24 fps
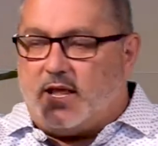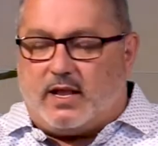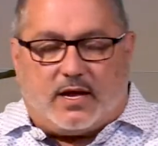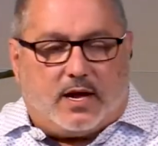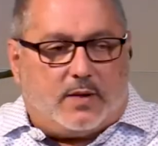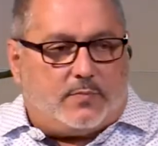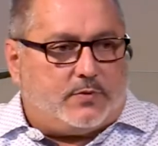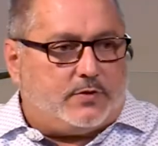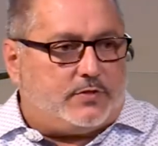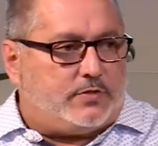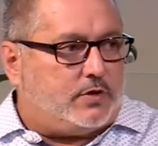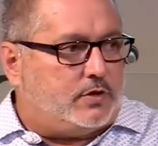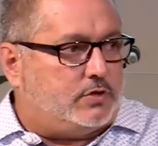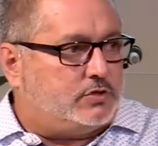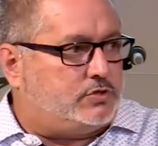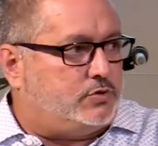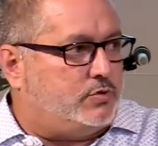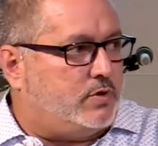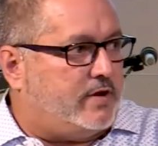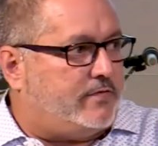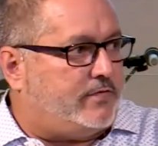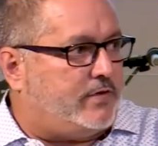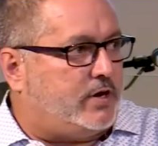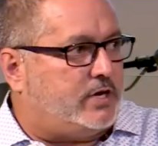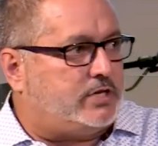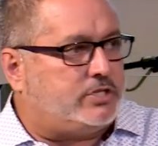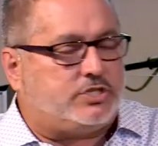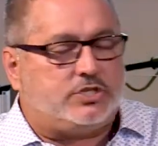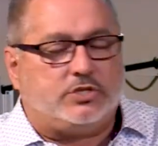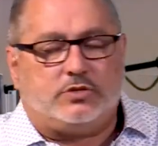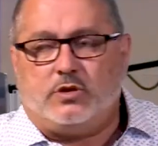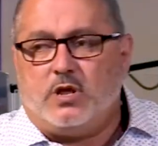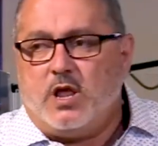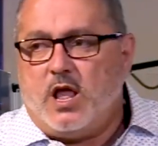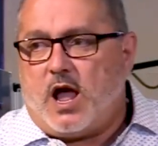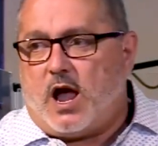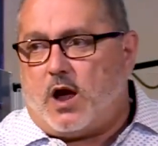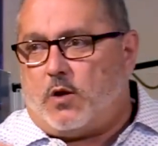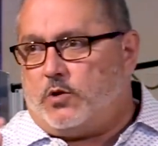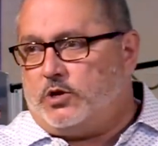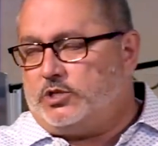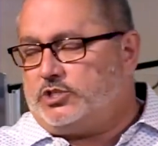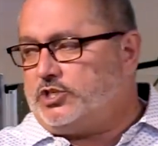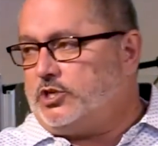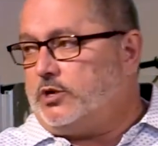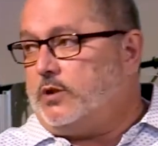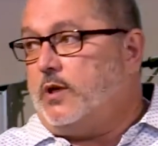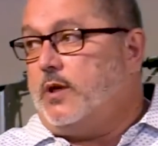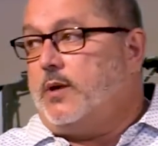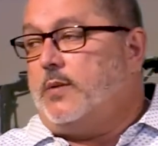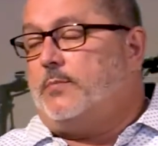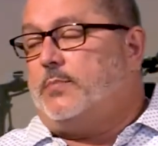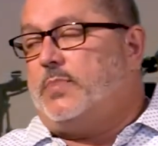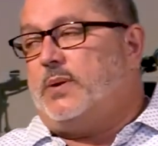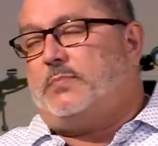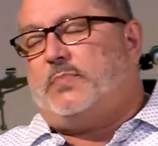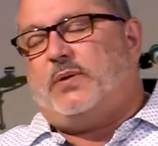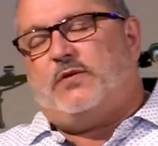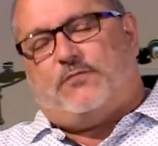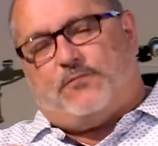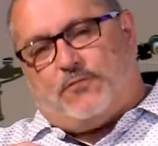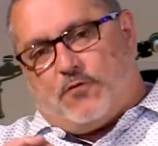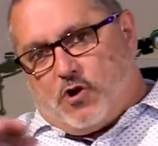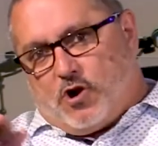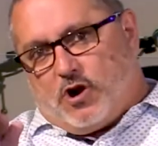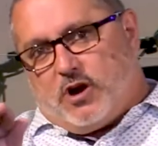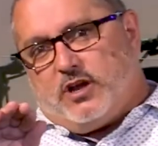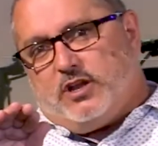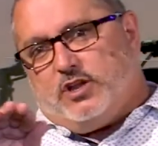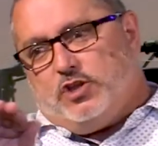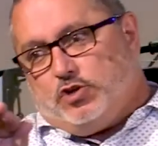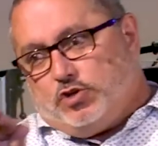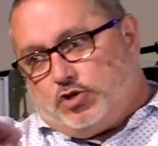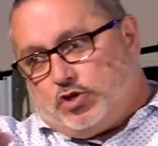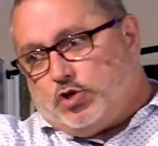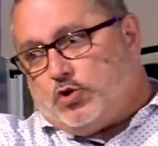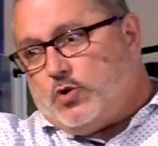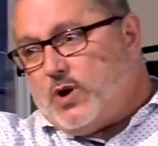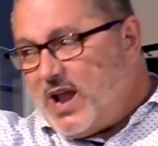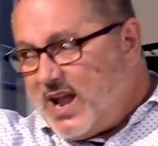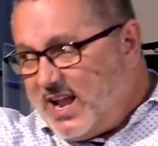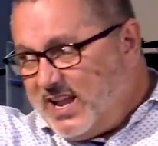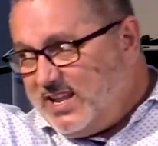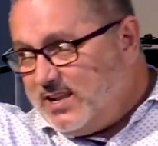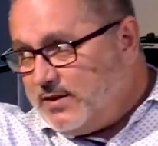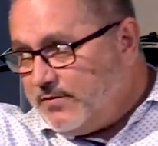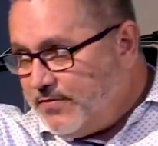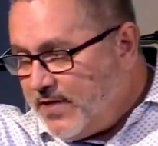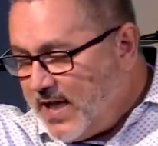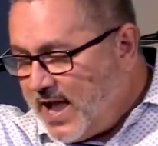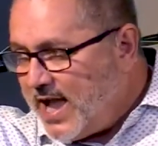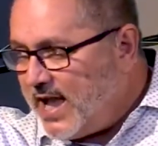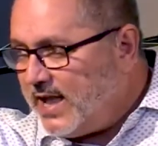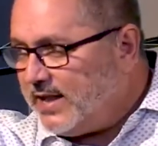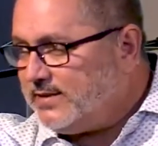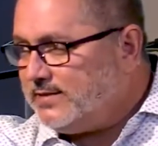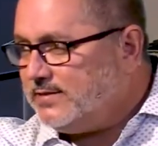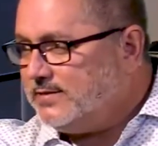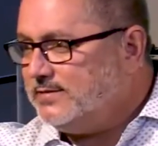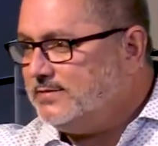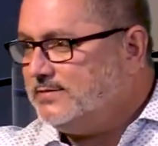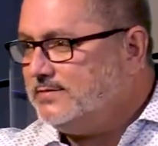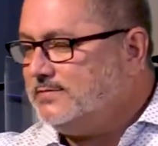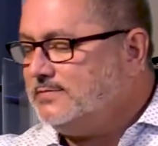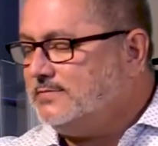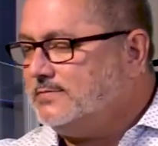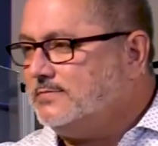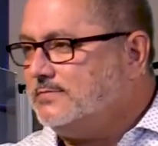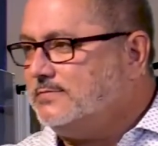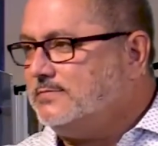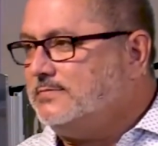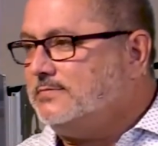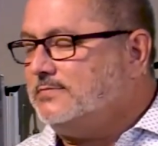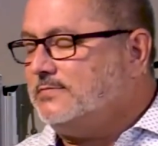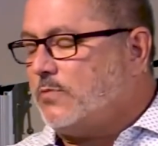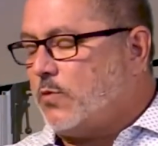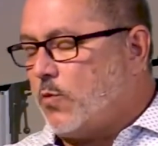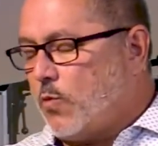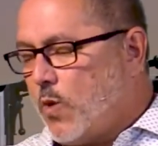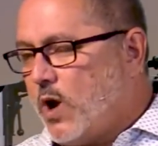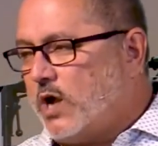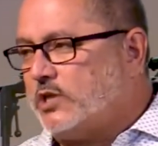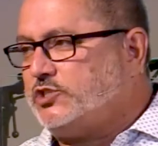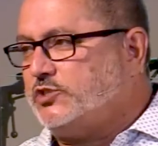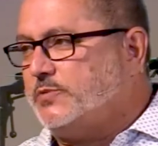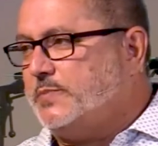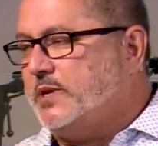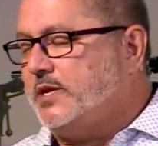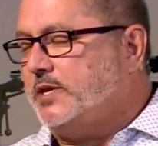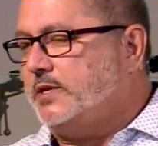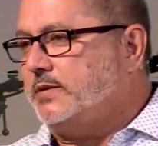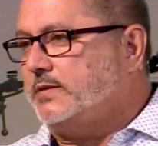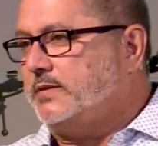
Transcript: up with those who have hurt you. I want you, but before you do any of that, watch me.